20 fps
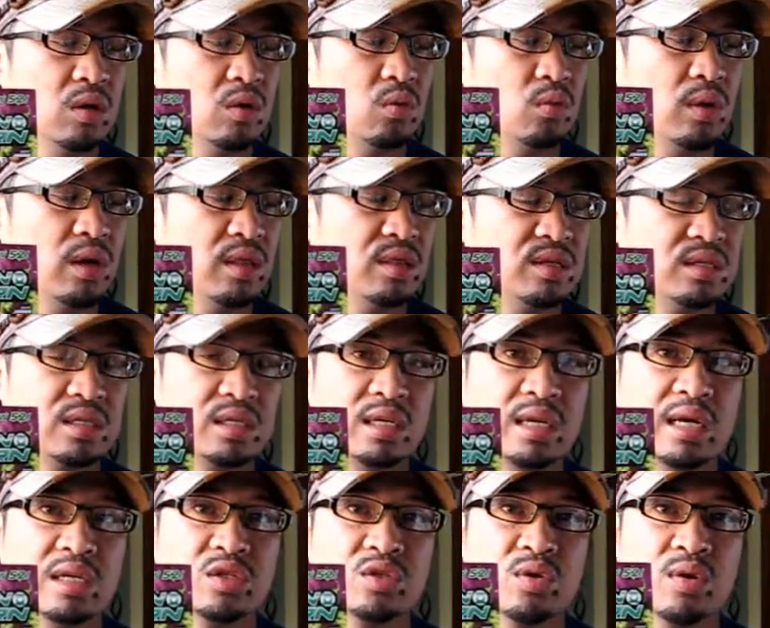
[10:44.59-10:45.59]
with
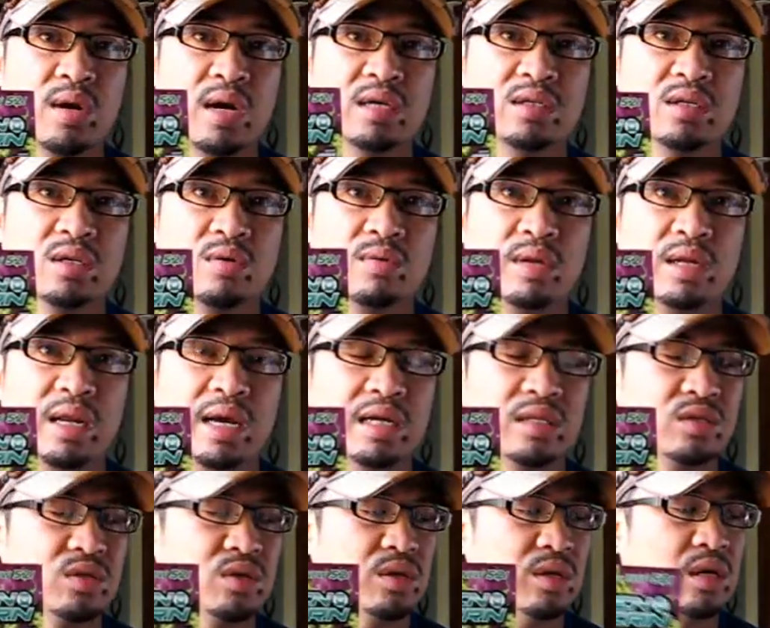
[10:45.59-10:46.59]
Sinestro as a Green
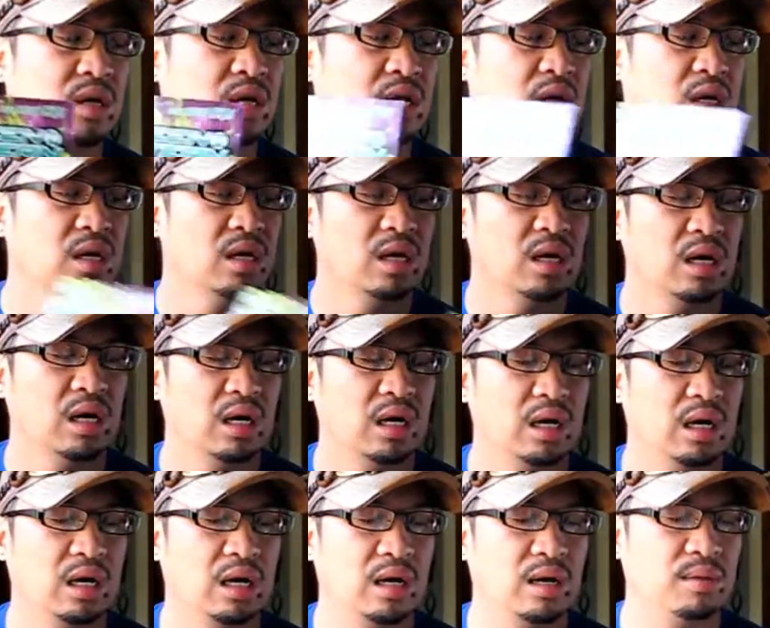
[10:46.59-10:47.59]
Lantern.
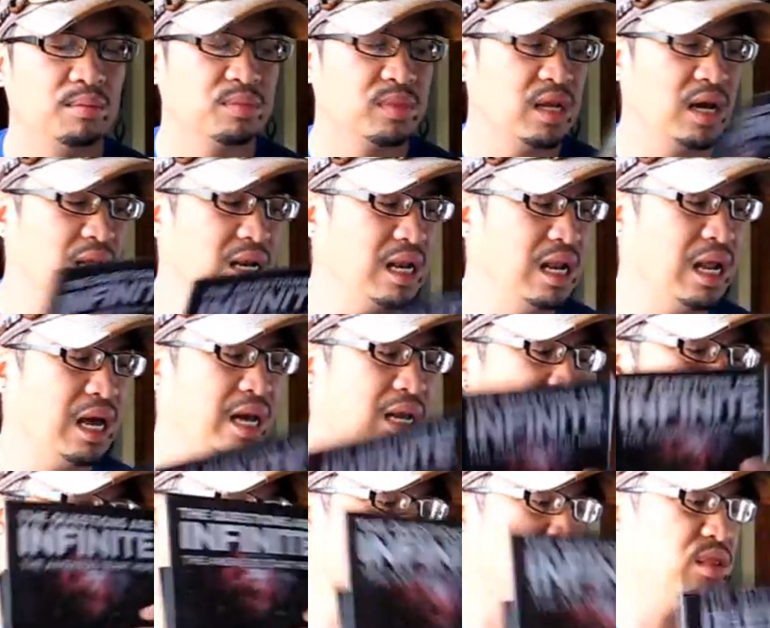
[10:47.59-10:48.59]

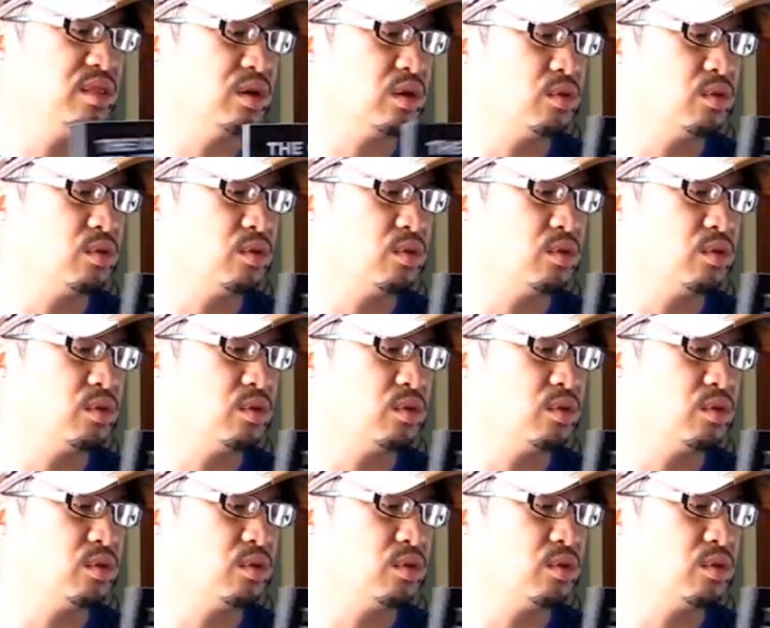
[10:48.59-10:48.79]
Unlike with the